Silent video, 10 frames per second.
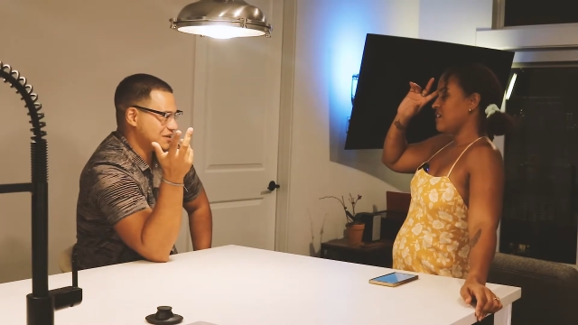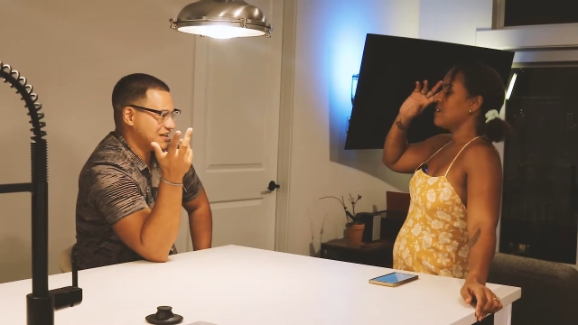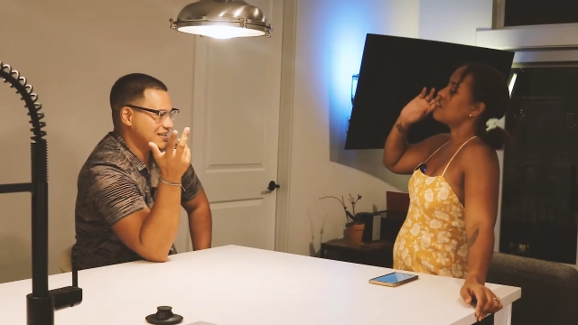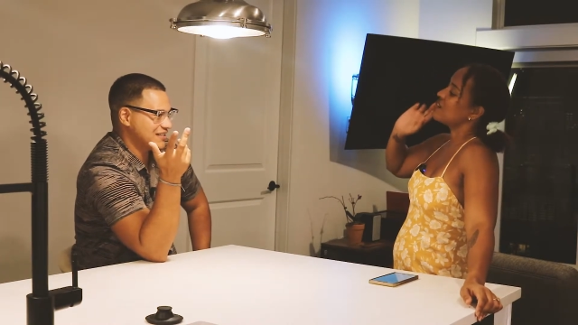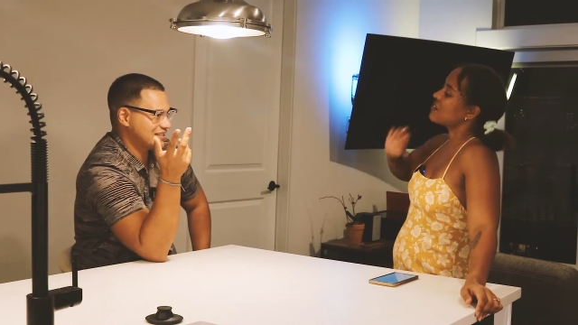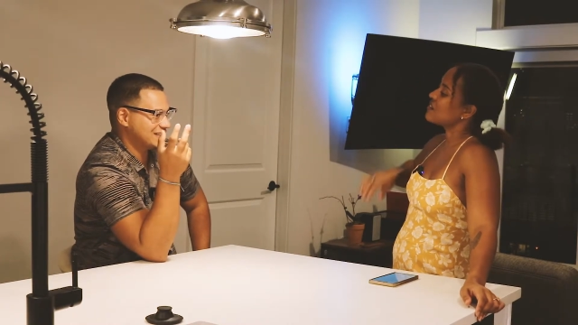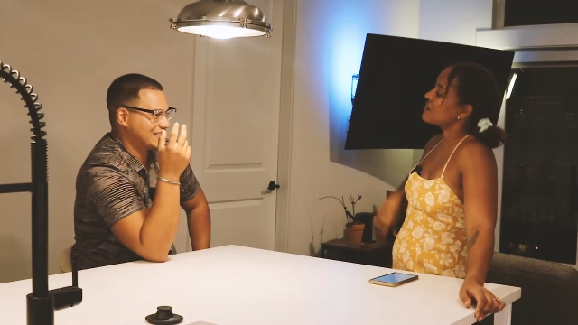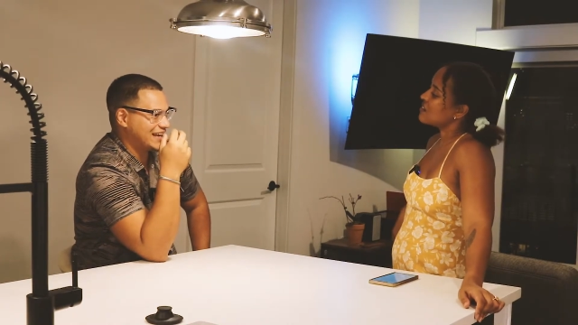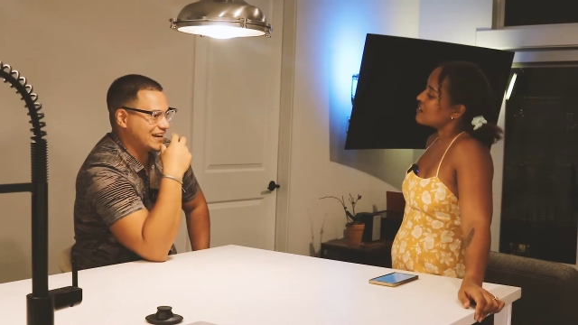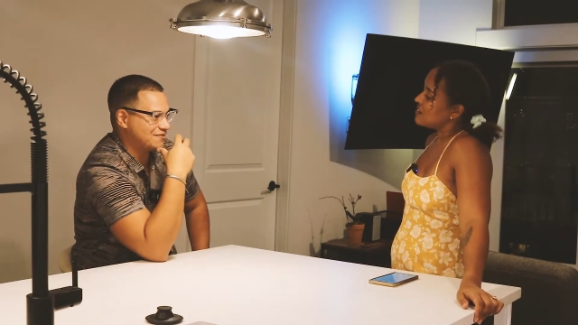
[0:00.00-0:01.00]

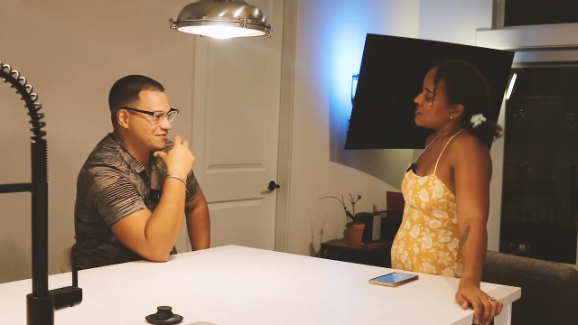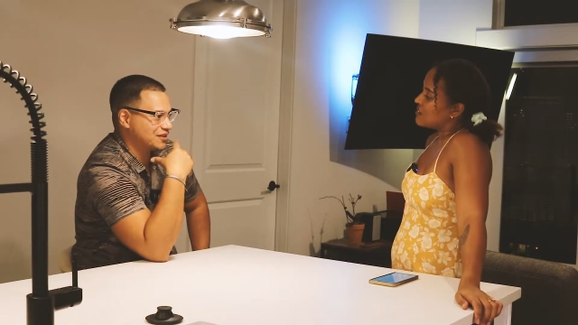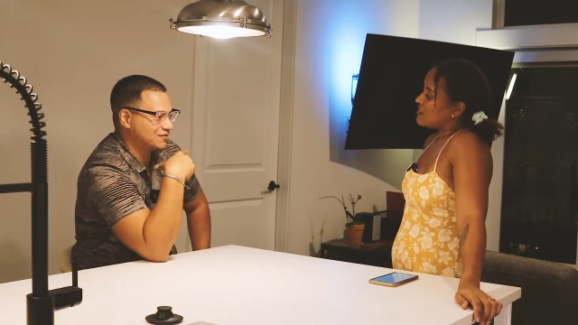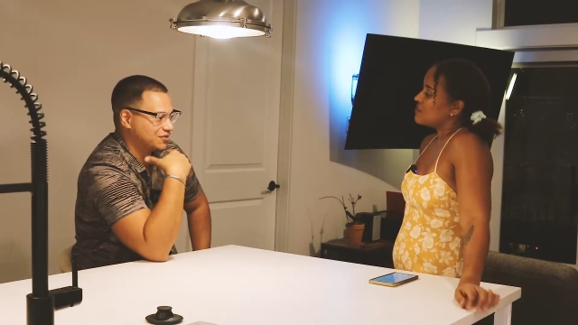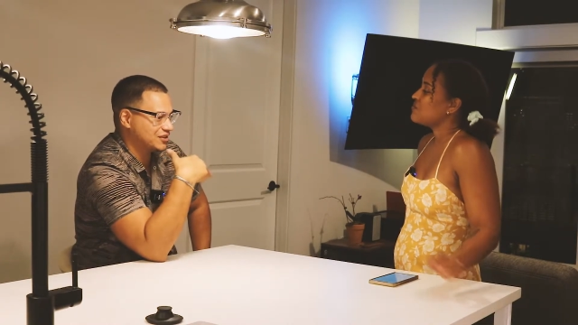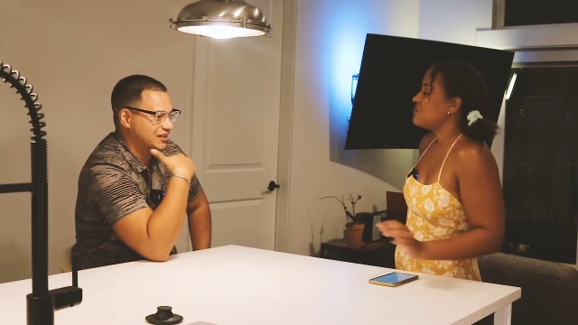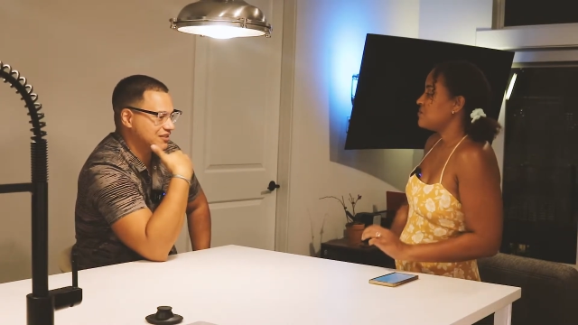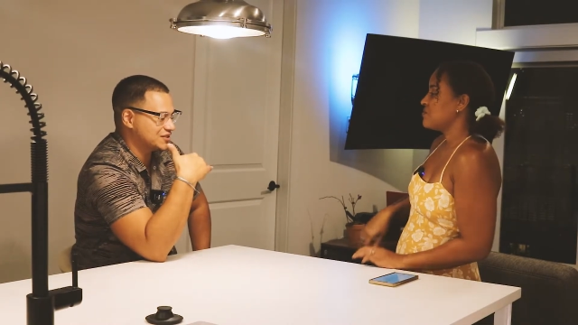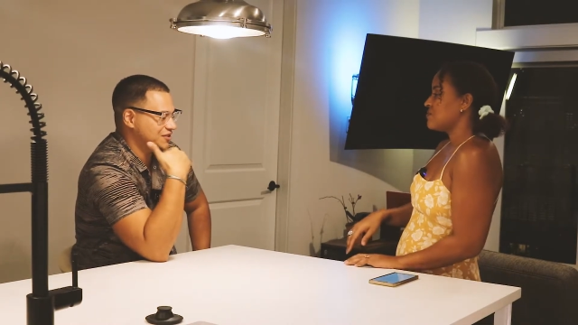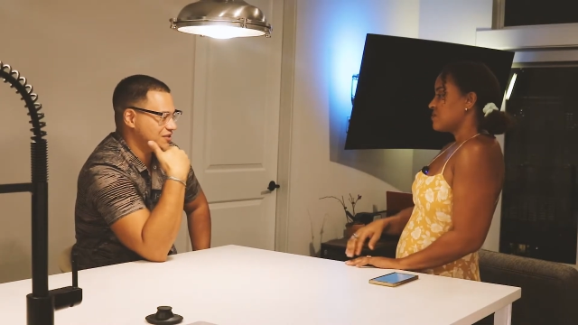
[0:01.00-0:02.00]
Speaker 1: Because, and I feel like
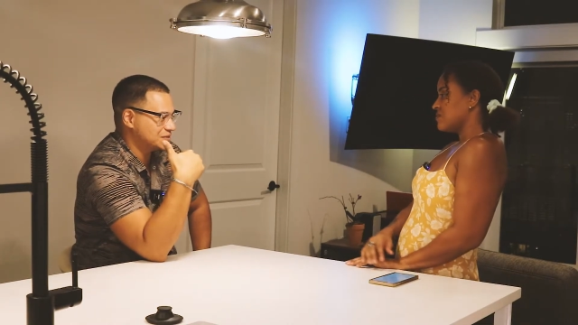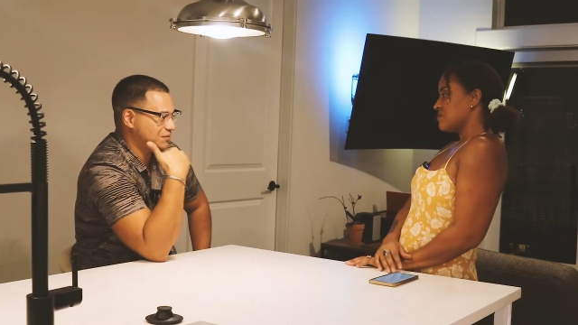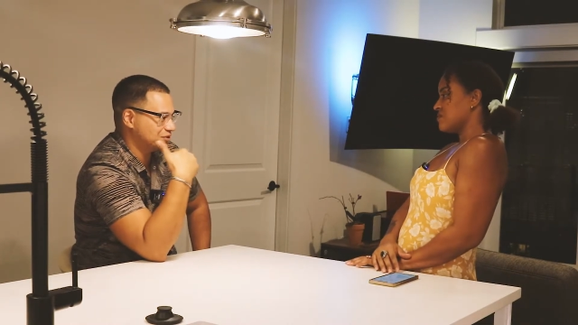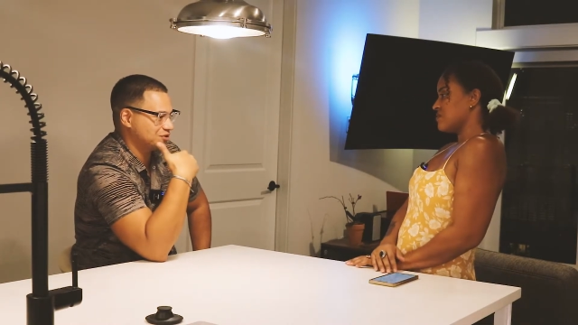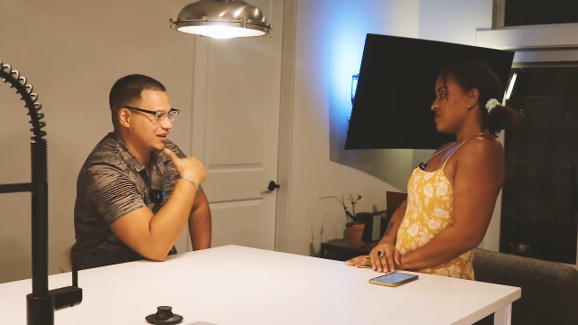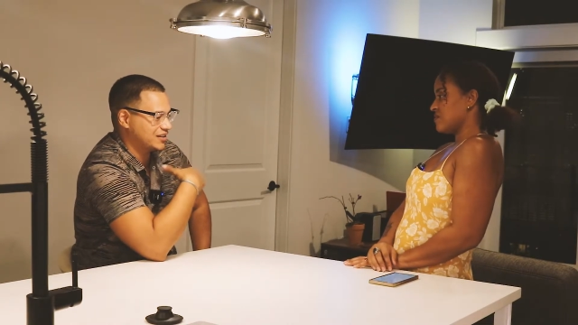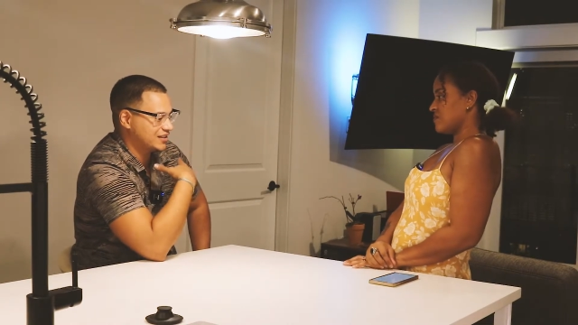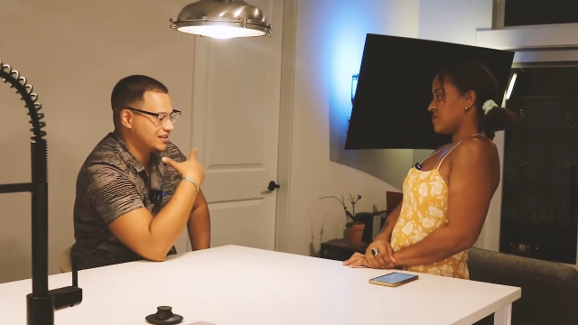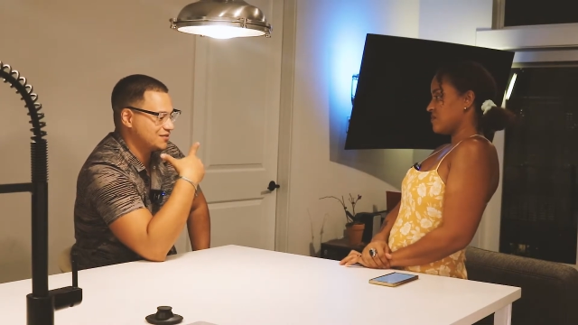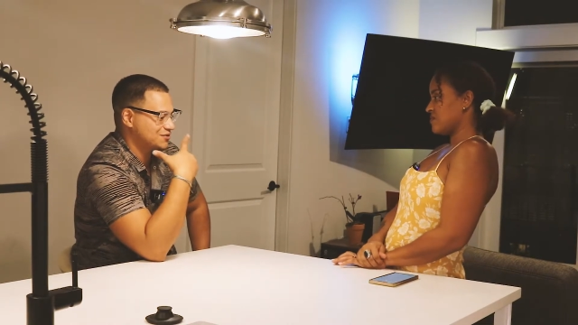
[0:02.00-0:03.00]
just on a
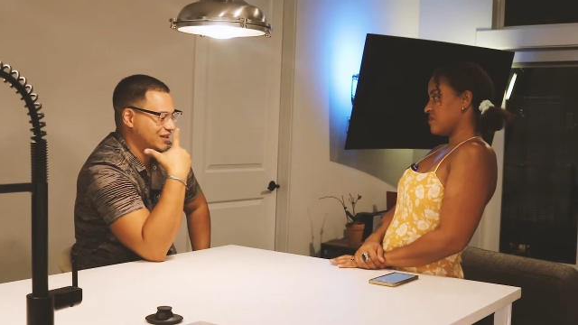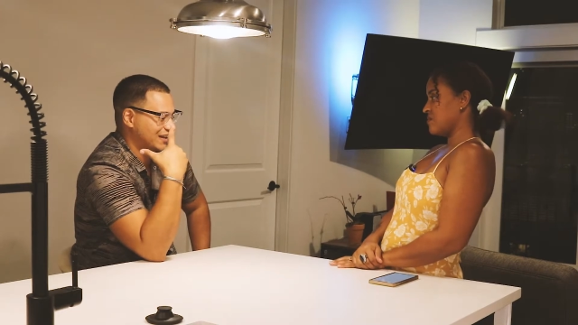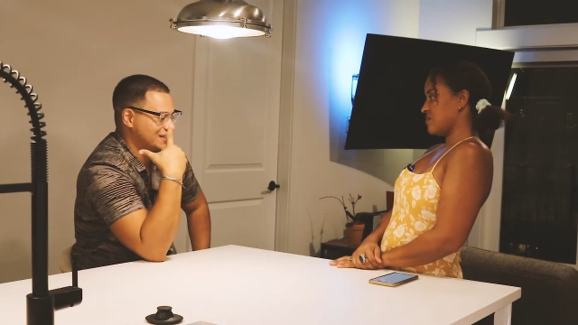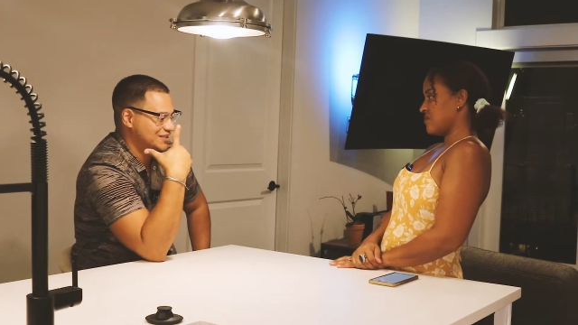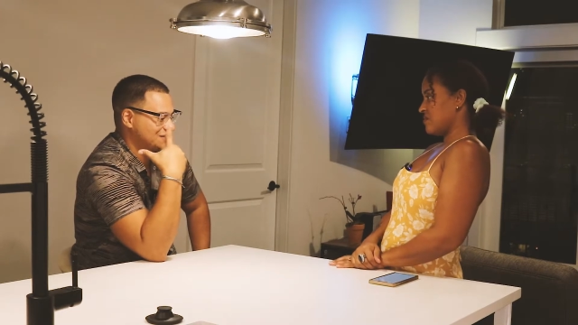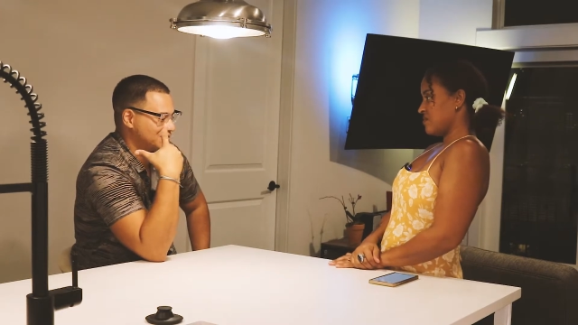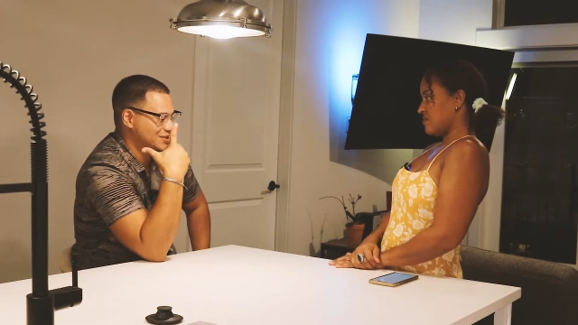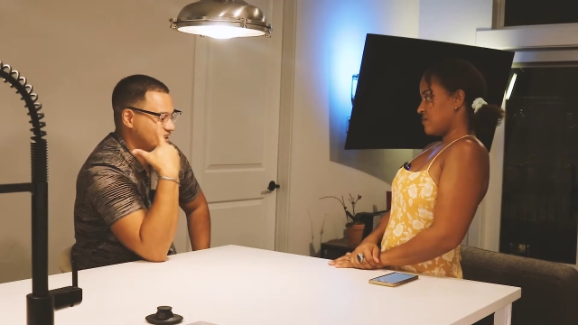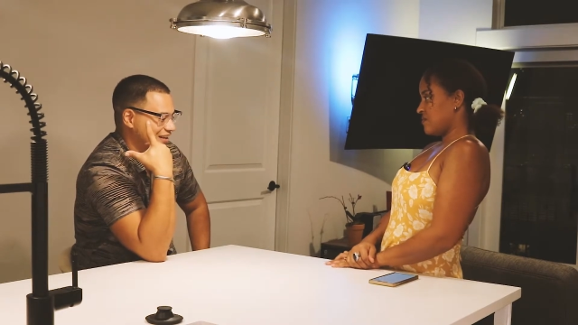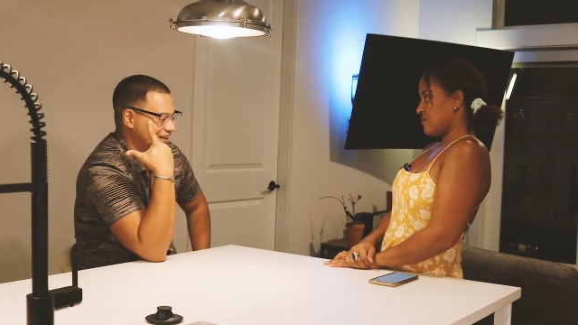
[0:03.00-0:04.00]
spirituality level, like I just
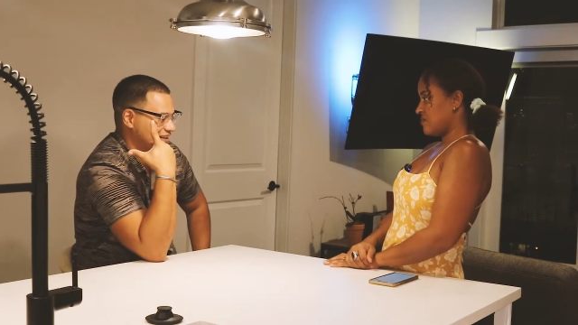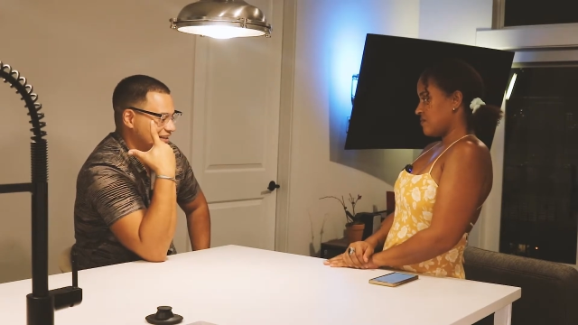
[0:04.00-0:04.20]
feel like